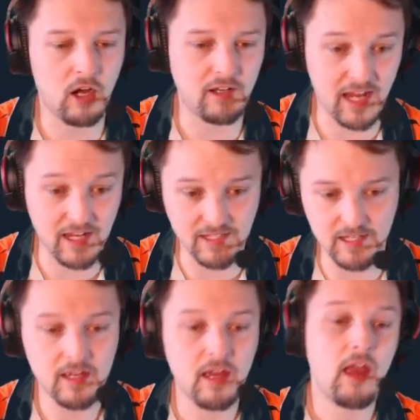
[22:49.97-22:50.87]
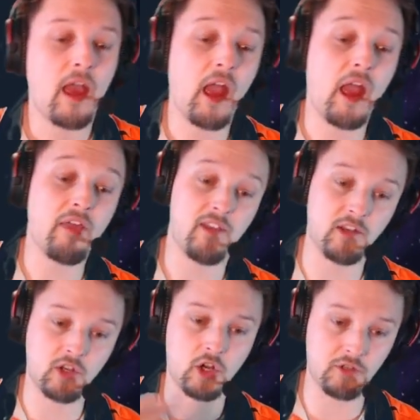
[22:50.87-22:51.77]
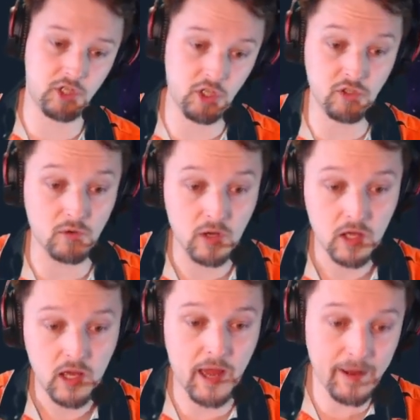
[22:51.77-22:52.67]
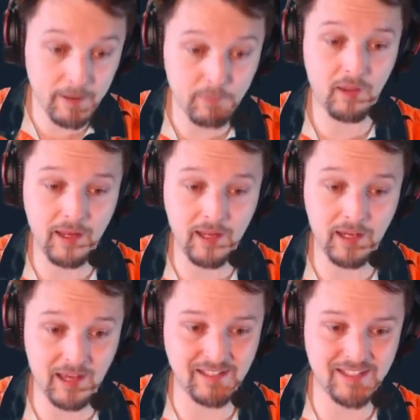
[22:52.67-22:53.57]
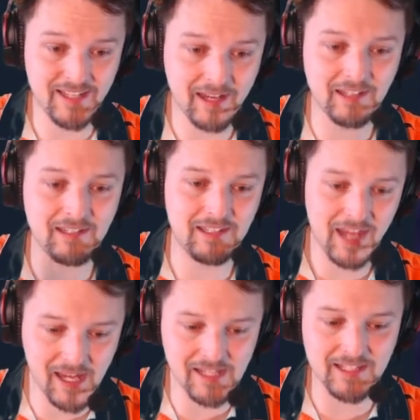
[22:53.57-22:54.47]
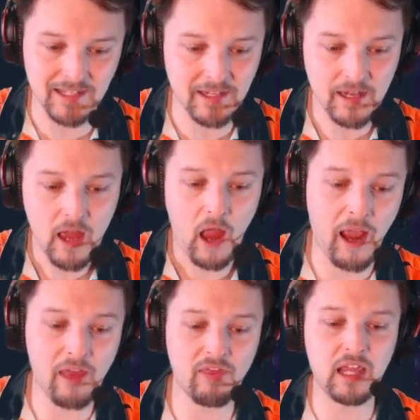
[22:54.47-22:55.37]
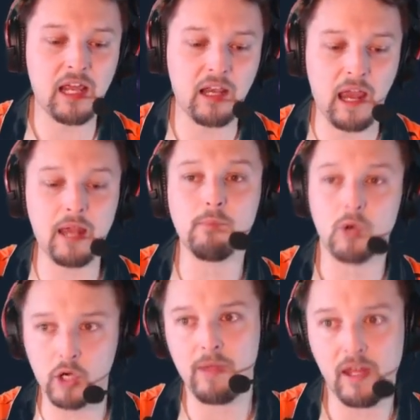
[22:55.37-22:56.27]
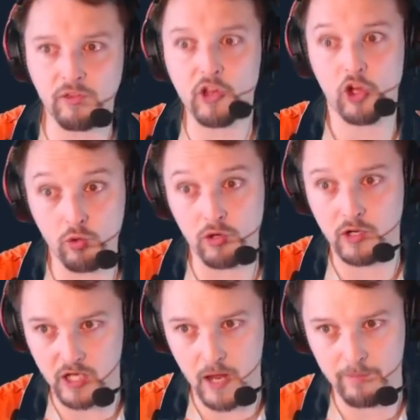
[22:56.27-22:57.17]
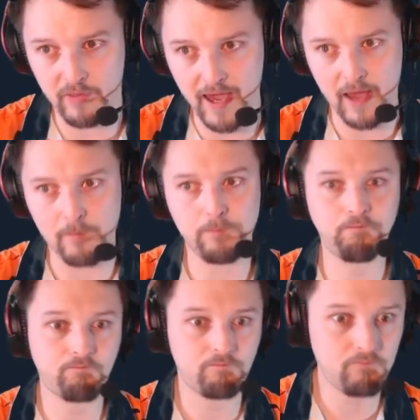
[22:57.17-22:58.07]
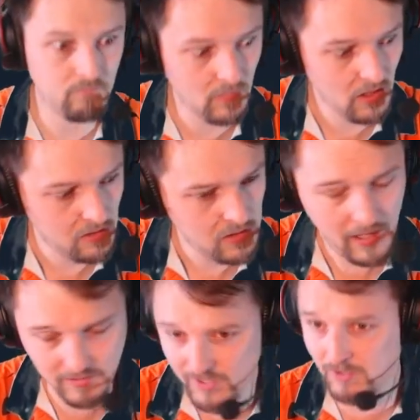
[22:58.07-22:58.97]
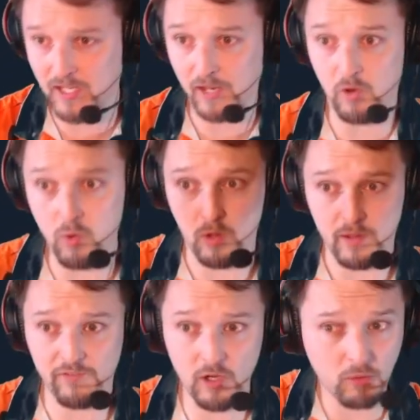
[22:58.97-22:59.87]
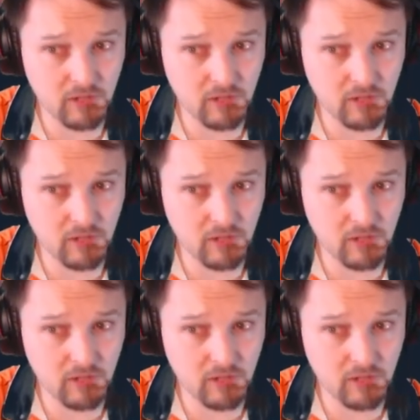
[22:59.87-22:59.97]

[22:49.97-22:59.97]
Daisy, and then turn 2, I played a second Daisy, and then a Mermaid Lagoon on top of that. And so it's like, cool, if you don't